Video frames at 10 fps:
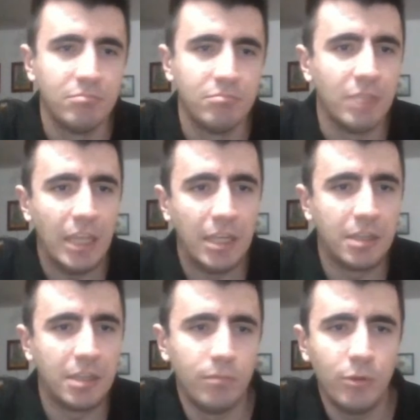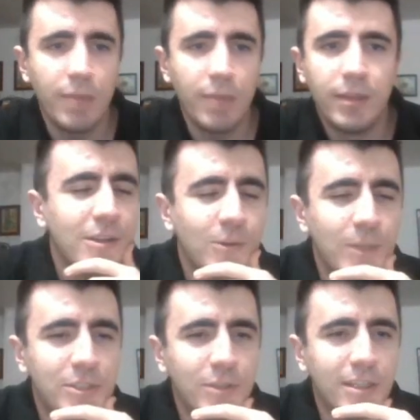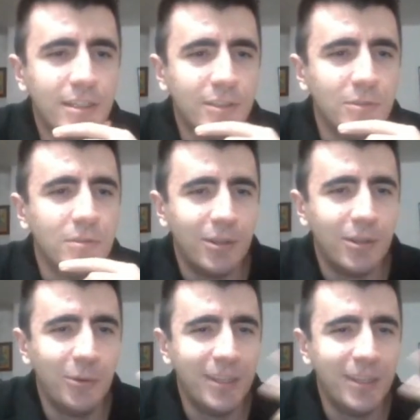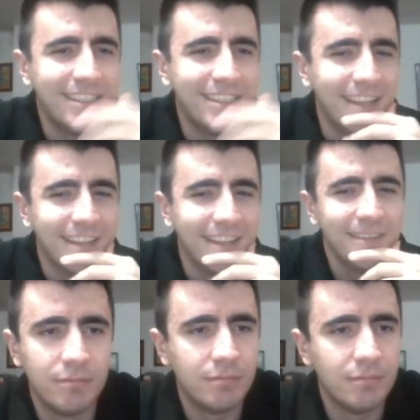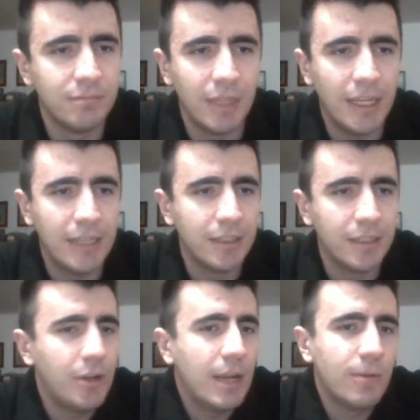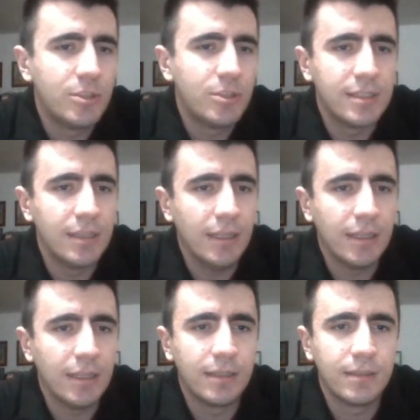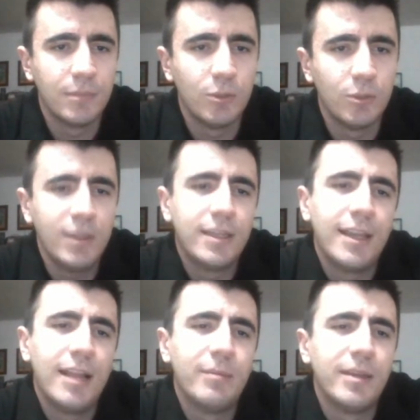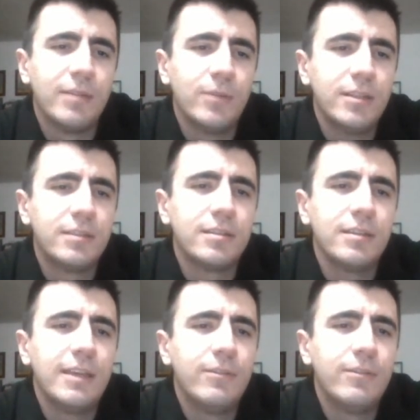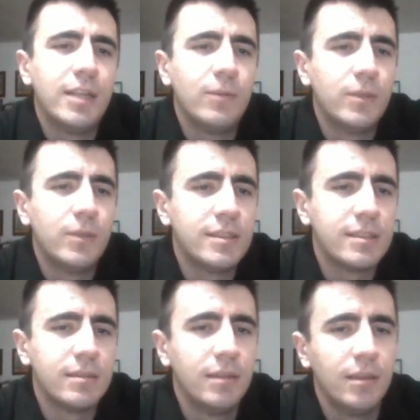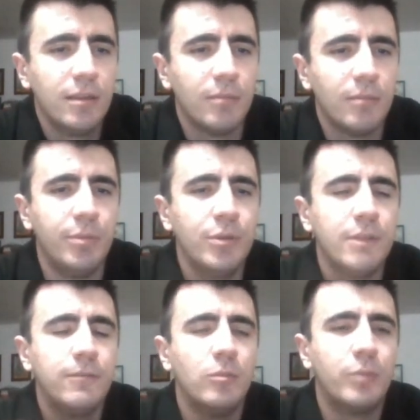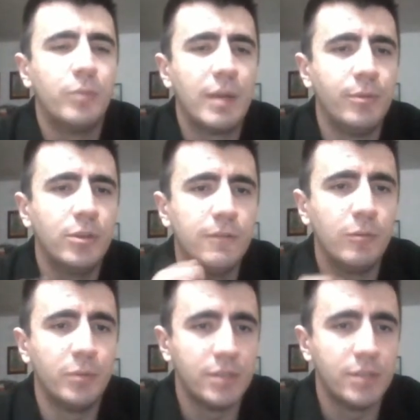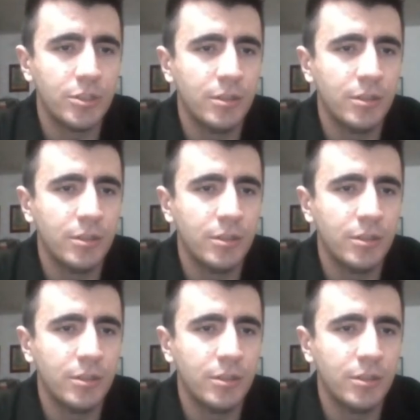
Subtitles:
Like, okay, buddy, what you gonna do with this knight? And here I was just like, what the hell, man? What have you done with this beautiful prep, beautiful position?